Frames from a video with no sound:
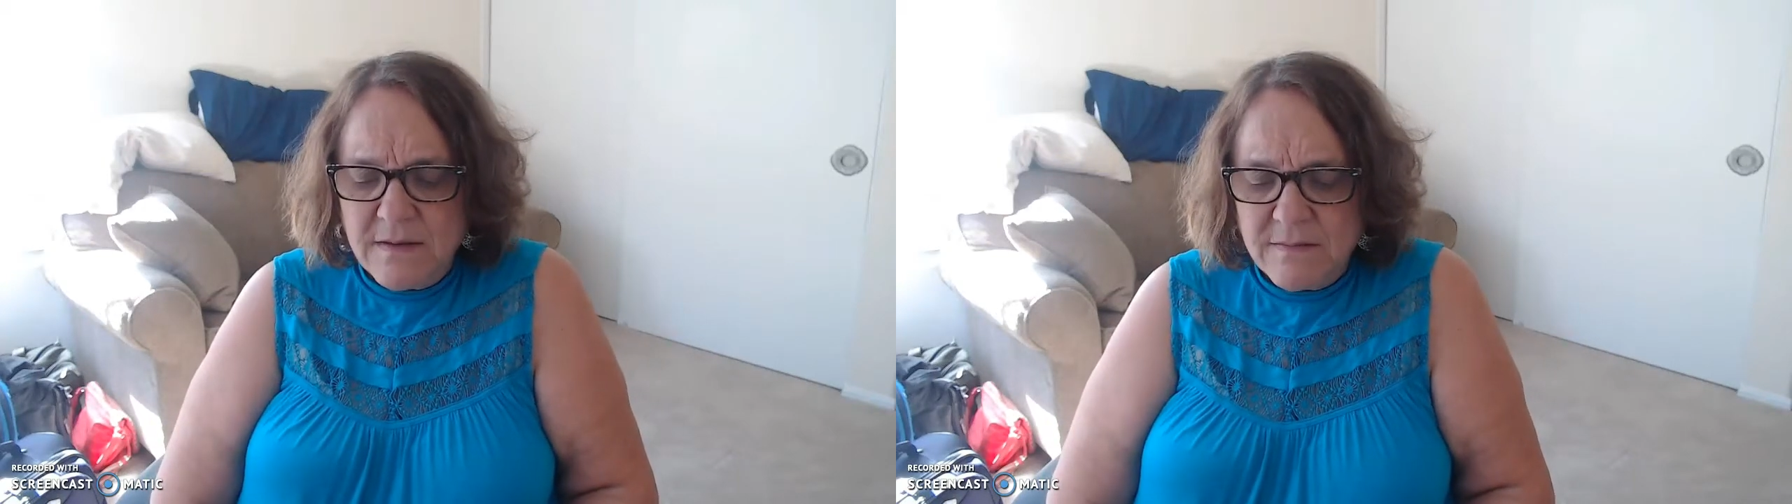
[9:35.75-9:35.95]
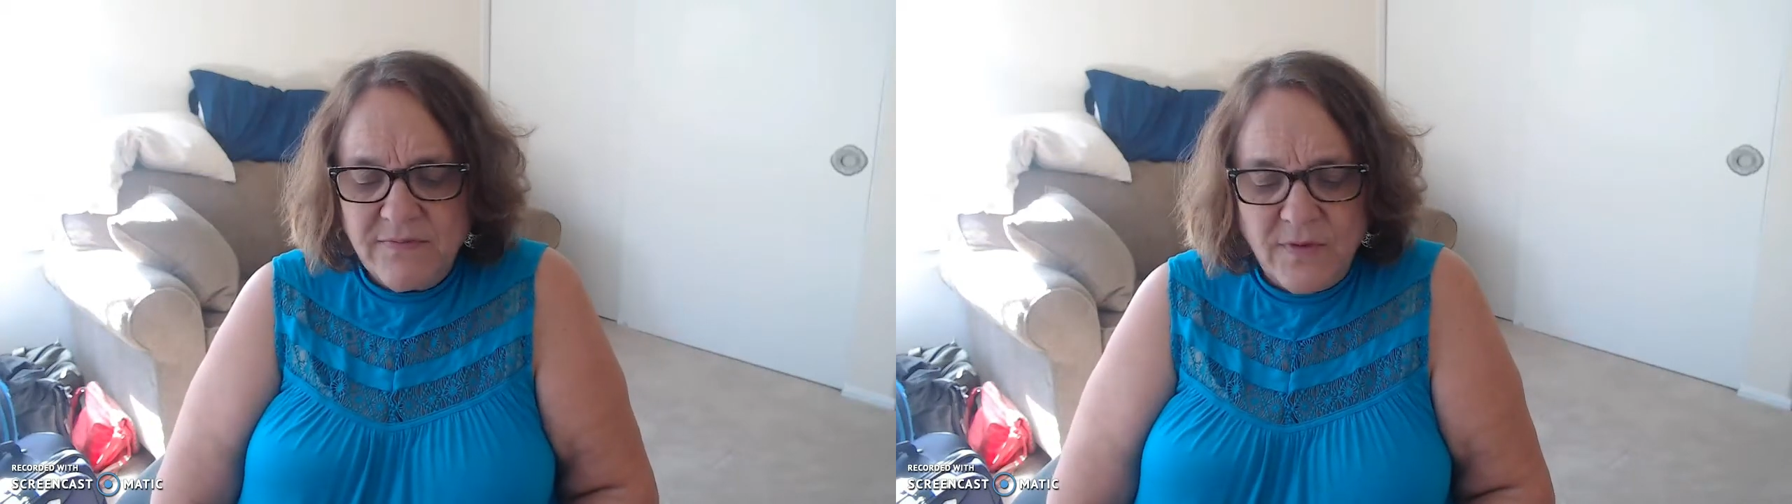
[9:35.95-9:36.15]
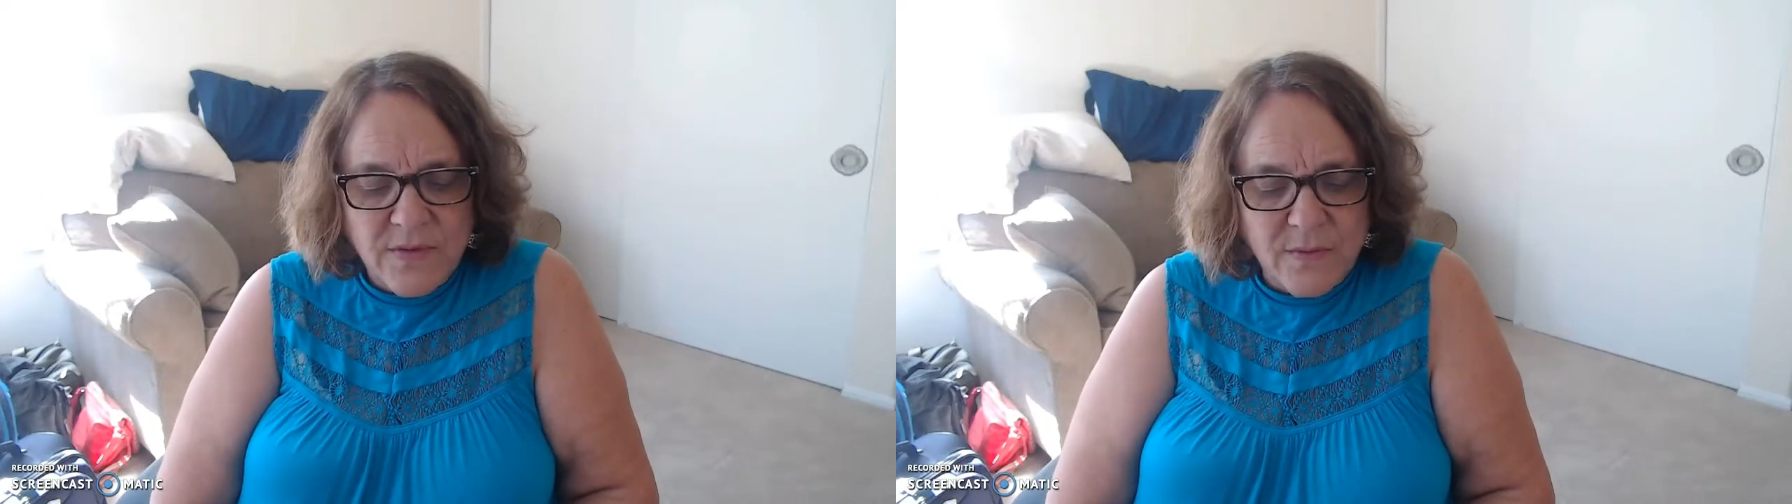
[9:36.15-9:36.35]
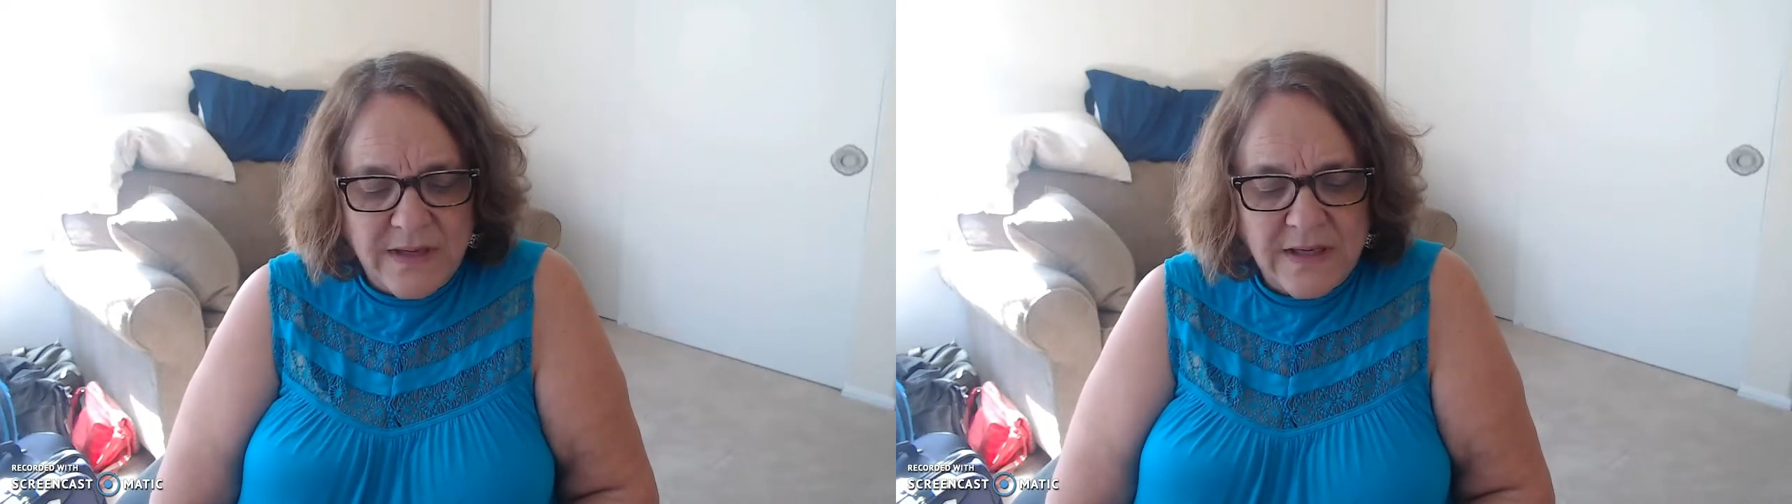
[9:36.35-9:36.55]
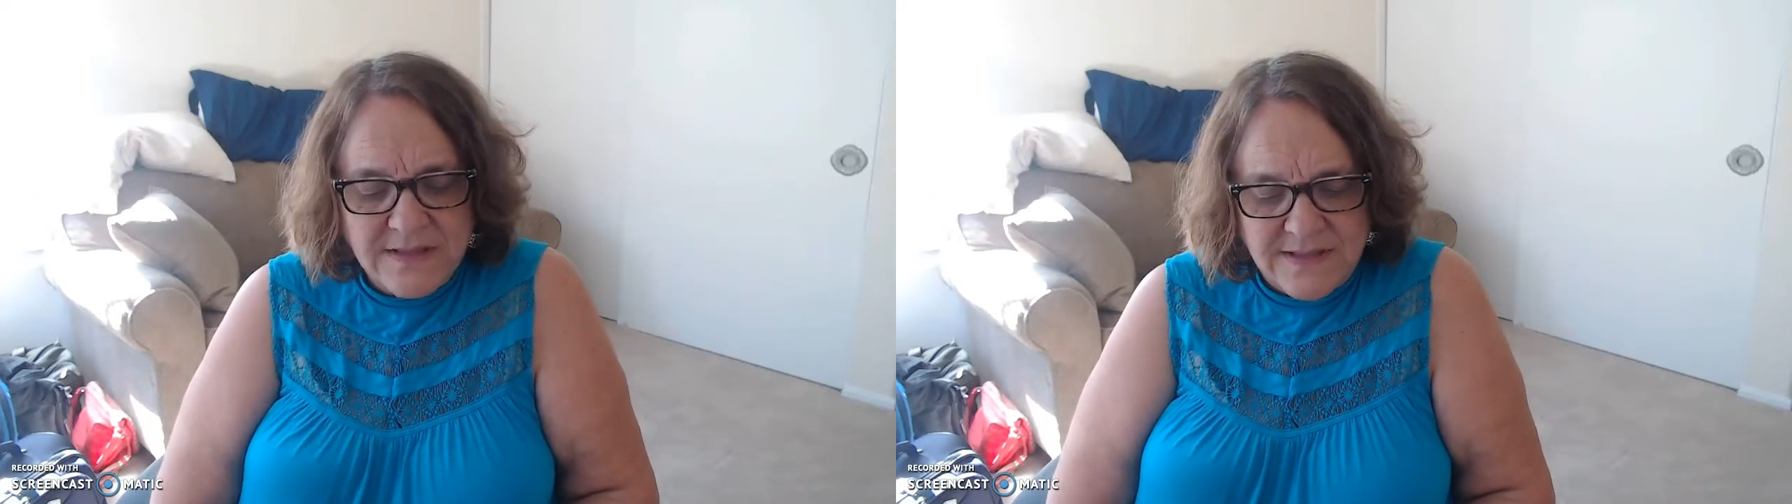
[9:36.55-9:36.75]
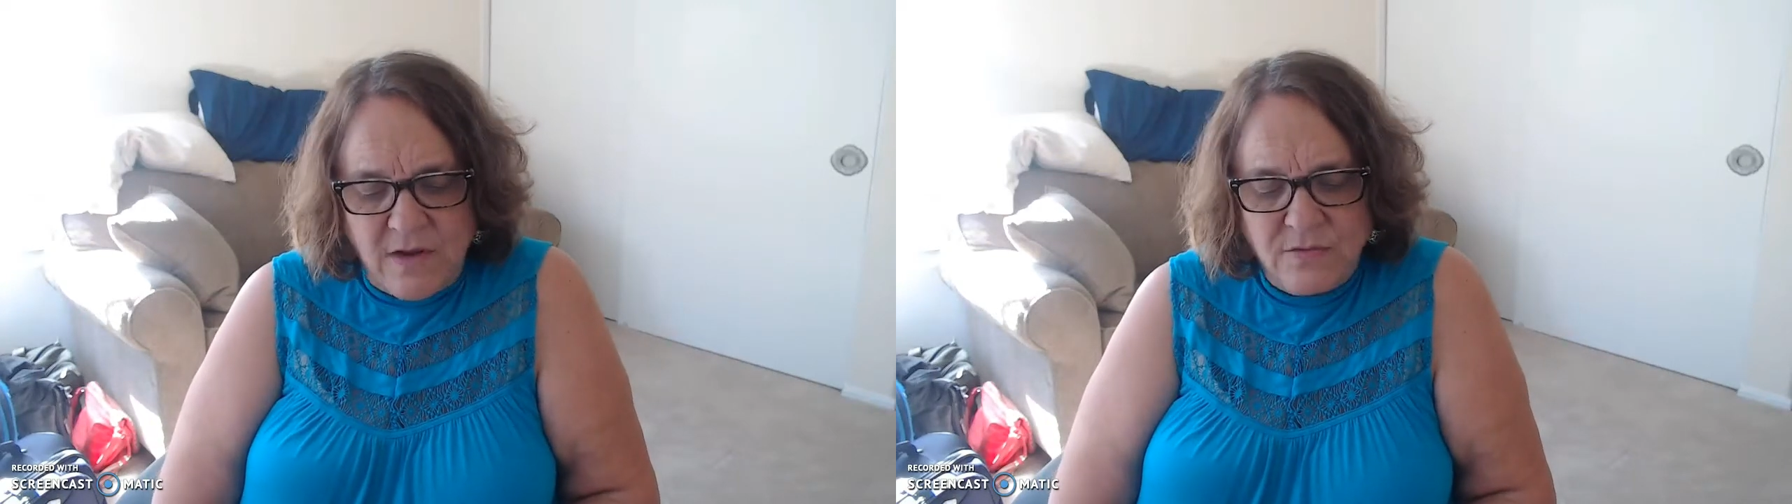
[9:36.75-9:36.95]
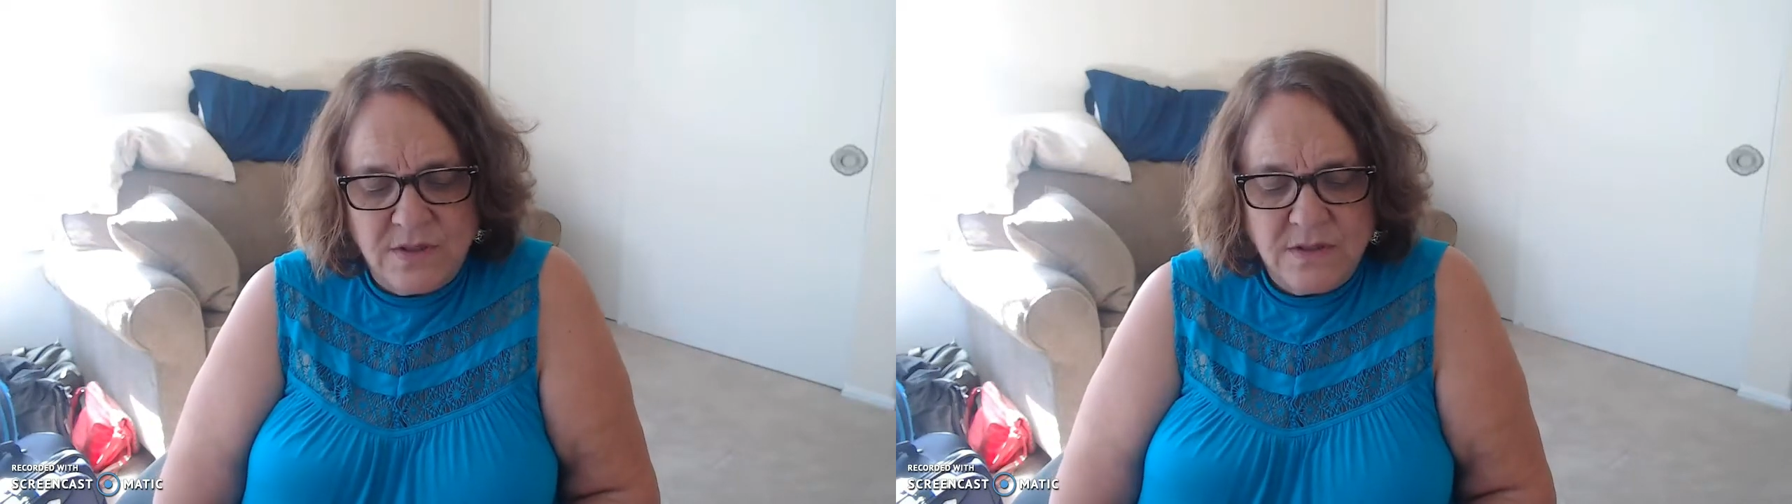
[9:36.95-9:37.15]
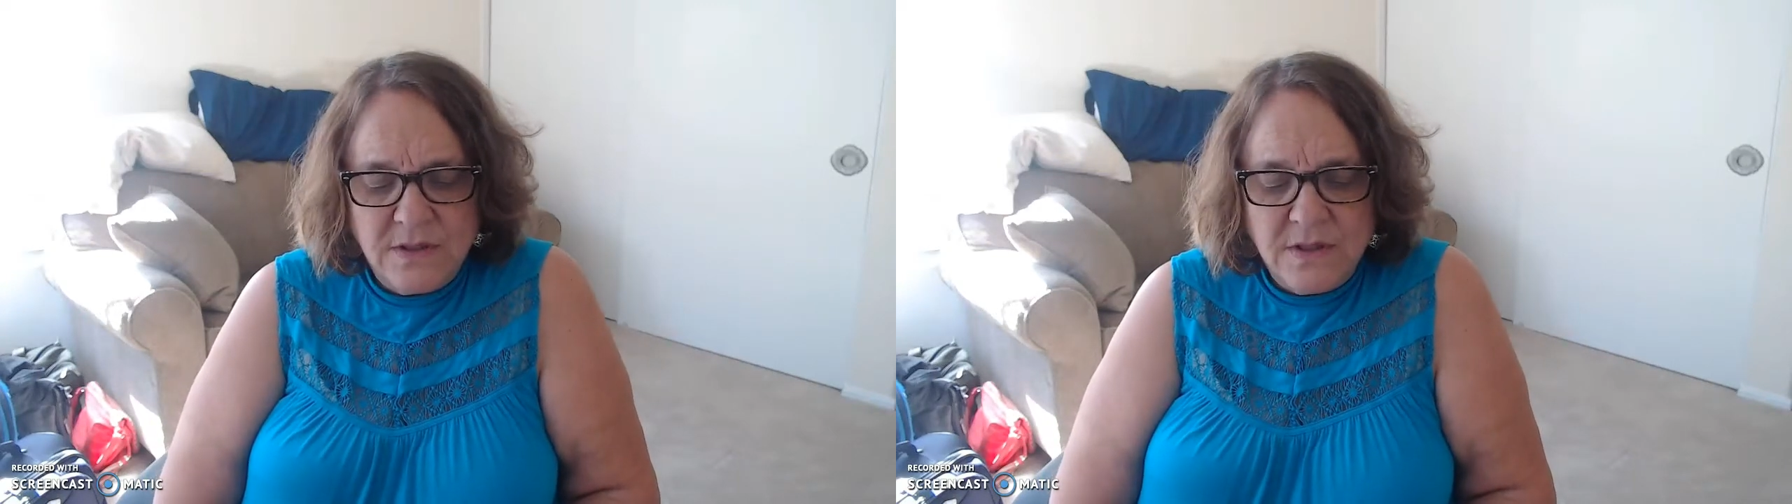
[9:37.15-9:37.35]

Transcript: before the week is out.